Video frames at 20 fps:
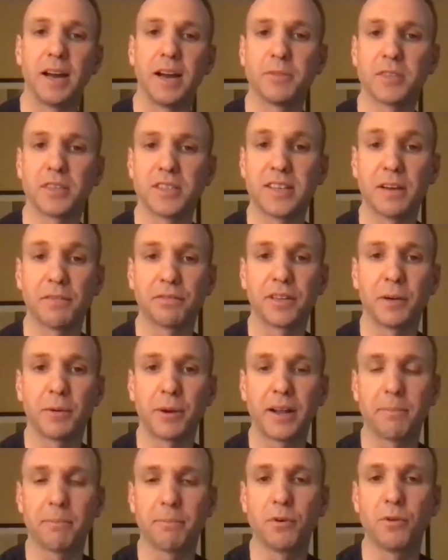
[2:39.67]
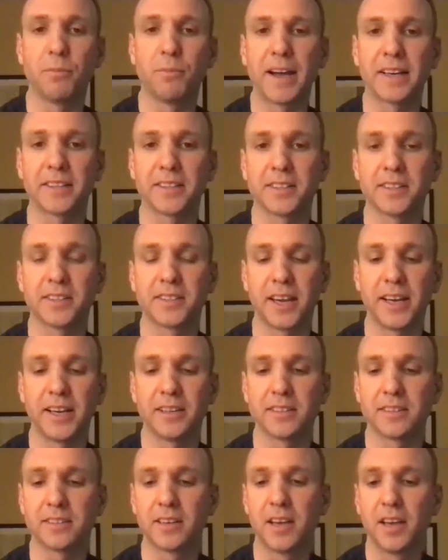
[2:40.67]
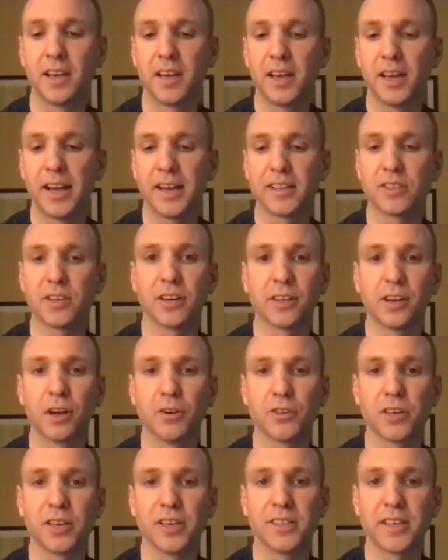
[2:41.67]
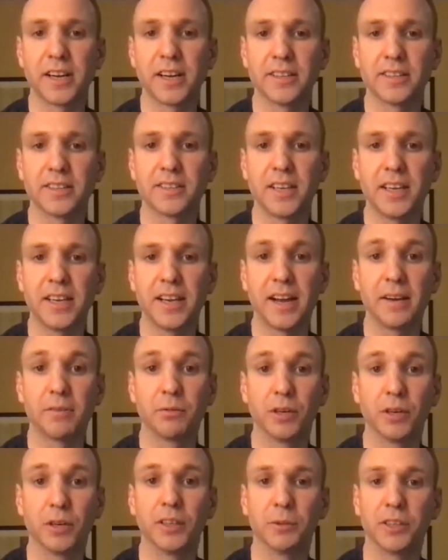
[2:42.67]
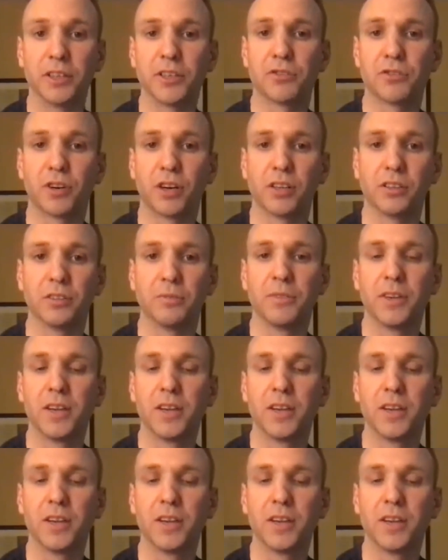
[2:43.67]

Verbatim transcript: Definitely when I moved back to the states and started coaching in Tennessee, I really, really struggled